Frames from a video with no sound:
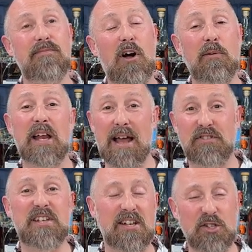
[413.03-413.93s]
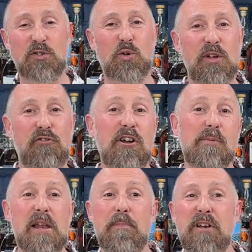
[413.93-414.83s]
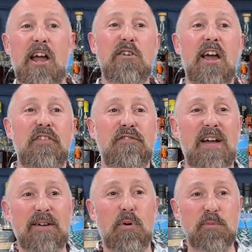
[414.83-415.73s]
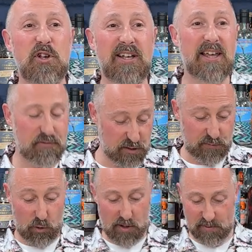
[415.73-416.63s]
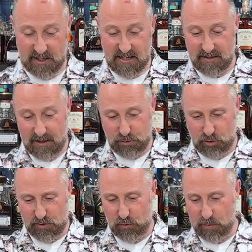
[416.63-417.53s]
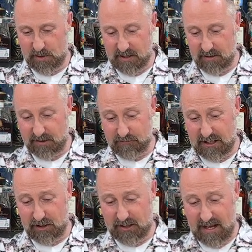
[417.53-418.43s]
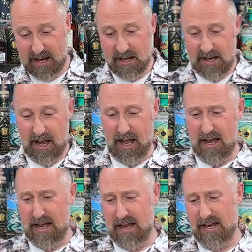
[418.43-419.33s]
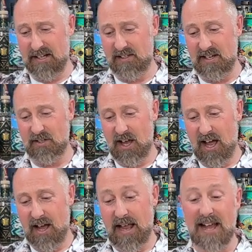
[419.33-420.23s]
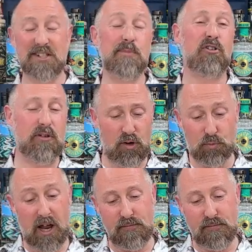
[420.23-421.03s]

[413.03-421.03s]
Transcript: I'm going to have a taste. I'll talk you through it in a minute. But the only other fact bombs I could give you, it's 40%. I'm sure it's 40%. I didn't really look at that. He says 80 proof. Oh, no,